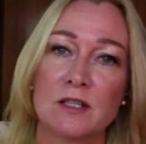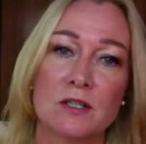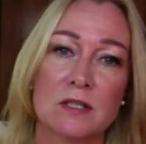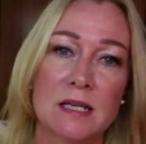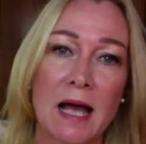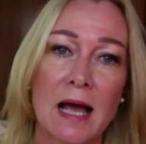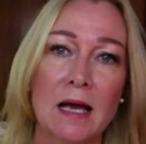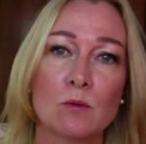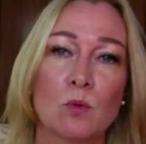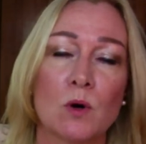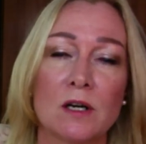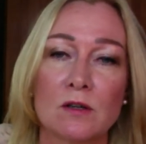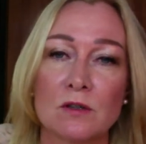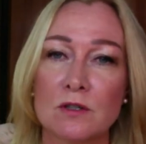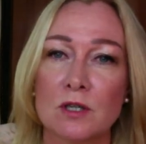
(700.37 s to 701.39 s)
Just add
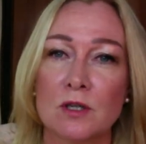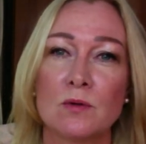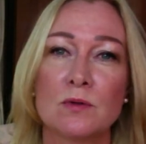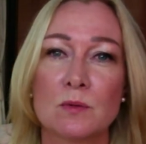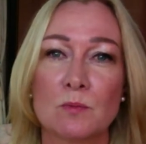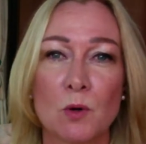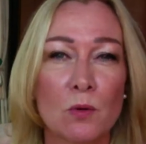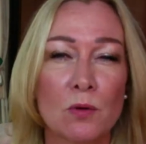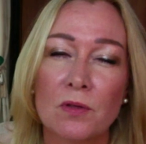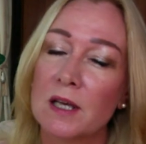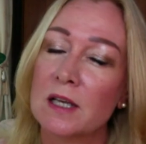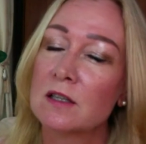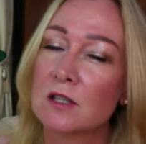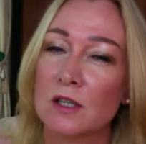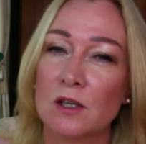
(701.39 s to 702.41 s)
one or two small
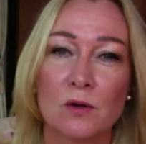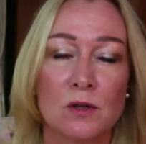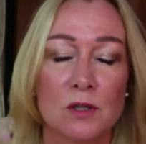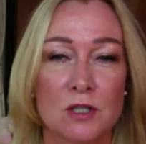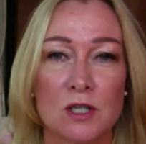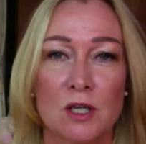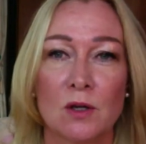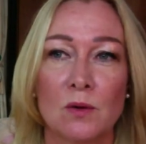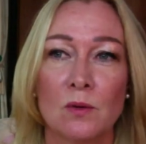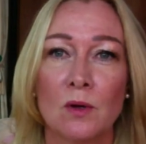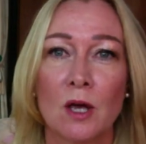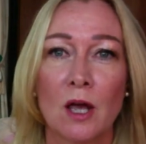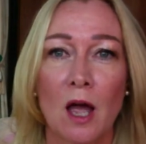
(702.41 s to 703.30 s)
things that you could do